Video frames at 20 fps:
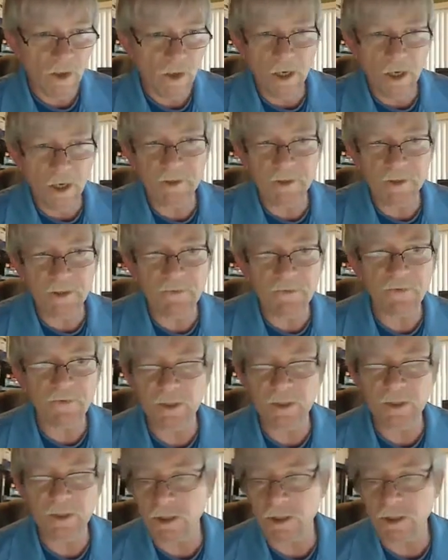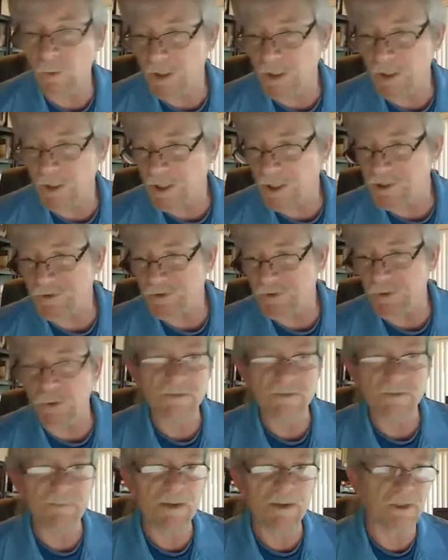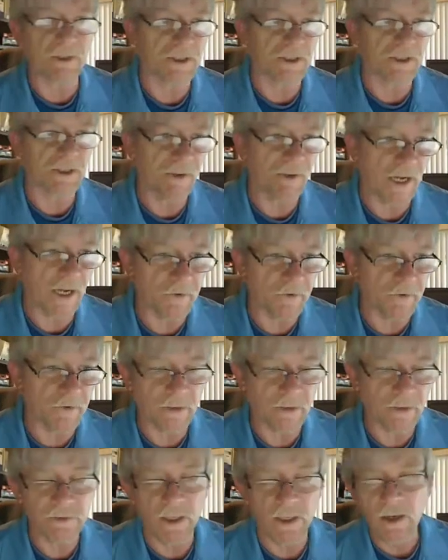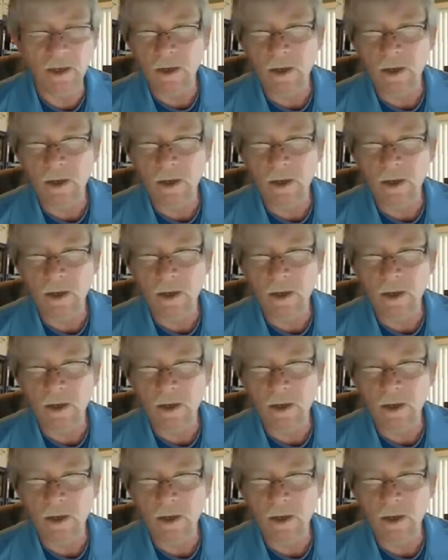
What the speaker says: All right, another thing you want to control is people in the background.